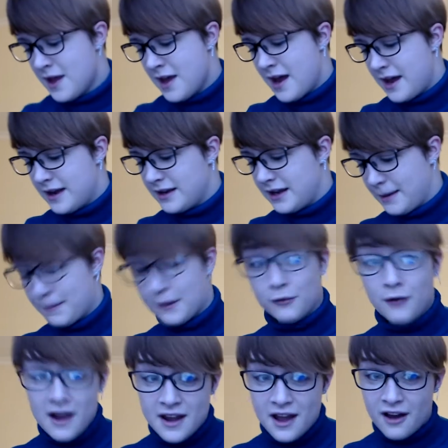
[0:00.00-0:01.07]
and neat, but
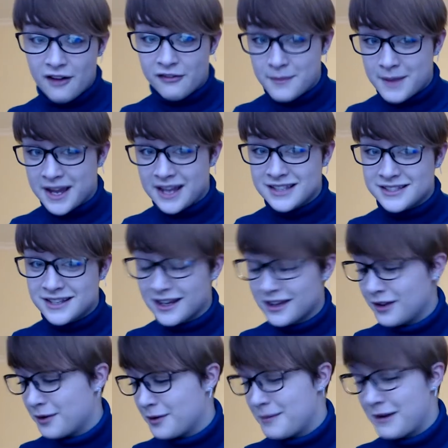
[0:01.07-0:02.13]
right now for me, sitting
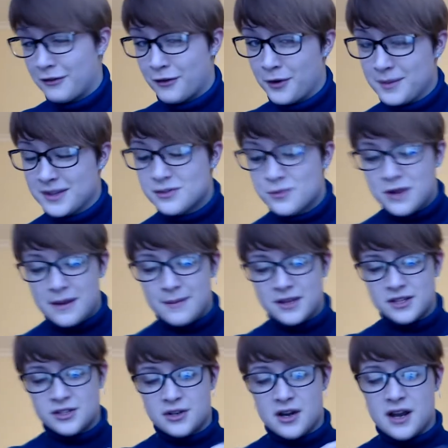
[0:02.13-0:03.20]
alone in my room, it's a wee bit
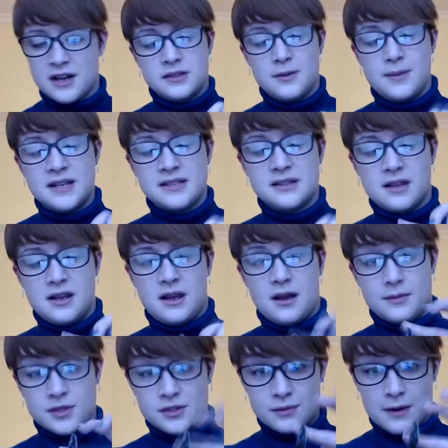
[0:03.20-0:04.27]
strange. So basically, I'm
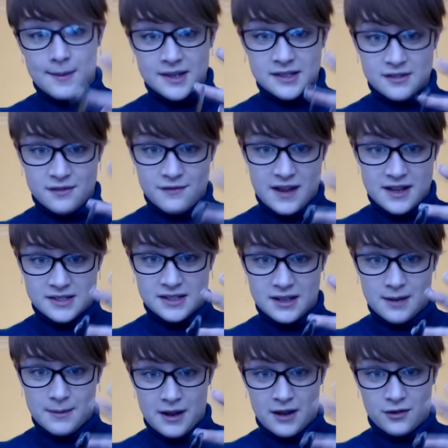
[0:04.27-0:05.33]
just rubbing some
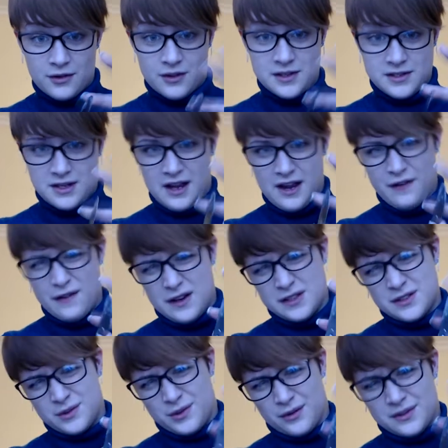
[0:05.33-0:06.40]
Vaseline back onto this knife, and it's
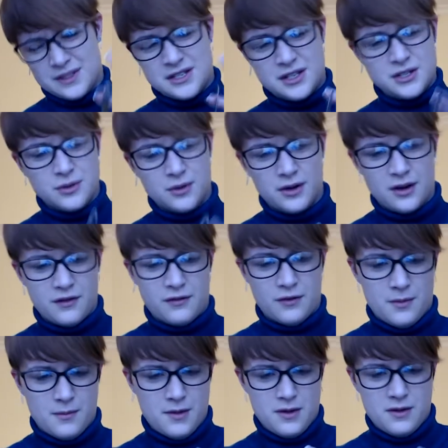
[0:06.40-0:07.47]
still got residue on it
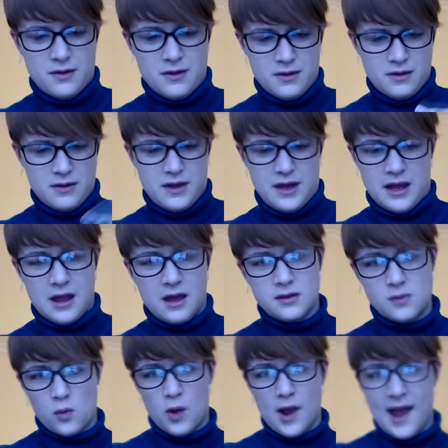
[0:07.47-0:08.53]
from the
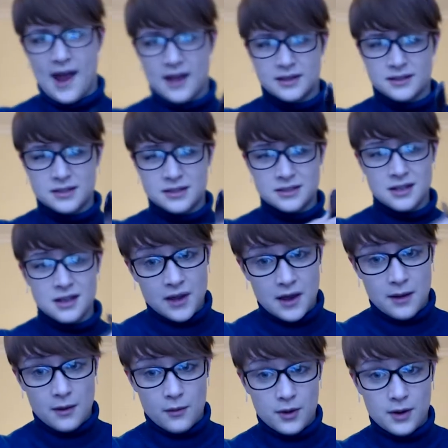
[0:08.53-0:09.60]
wax.
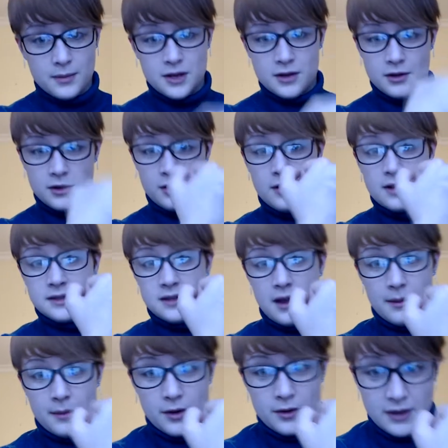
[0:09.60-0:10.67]
And what I'm going to do is
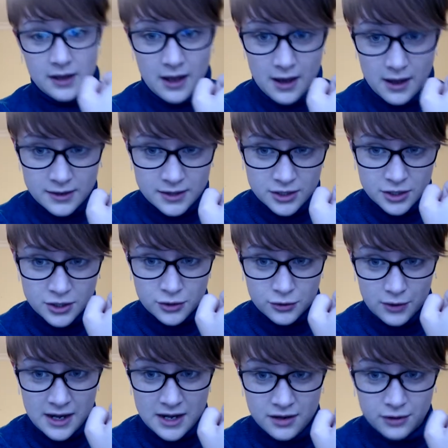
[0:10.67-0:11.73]
I'm going to cut
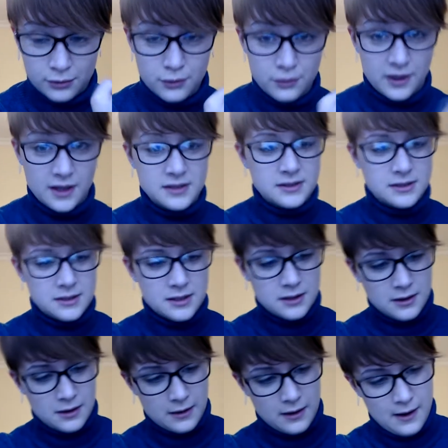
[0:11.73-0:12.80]
straight through this,
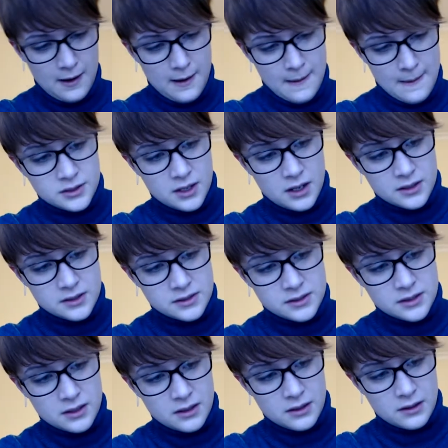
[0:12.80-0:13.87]
okay? Just
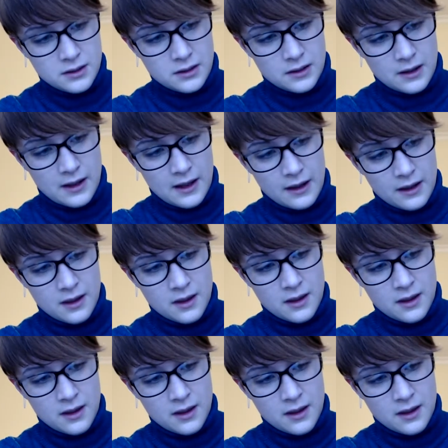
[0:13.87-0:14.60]
like